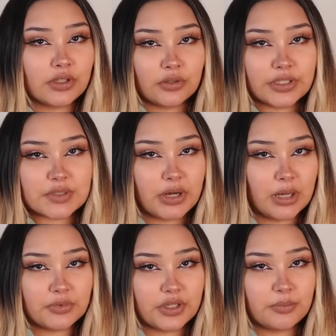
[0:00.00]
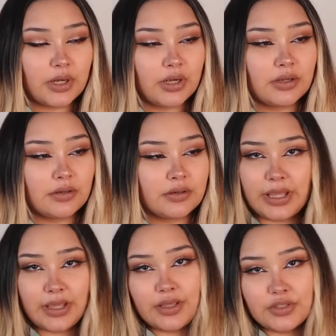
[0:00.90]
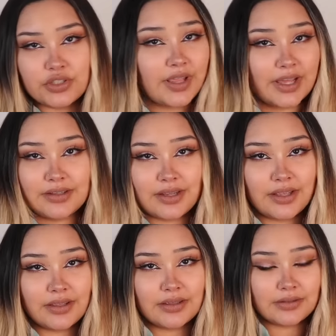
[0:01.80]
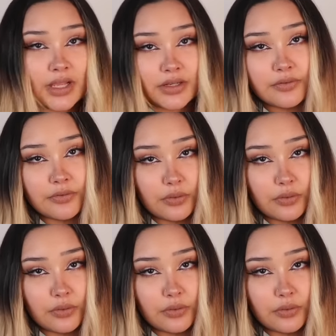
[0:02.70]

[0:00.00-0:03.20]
illness popped up on their page that day, and of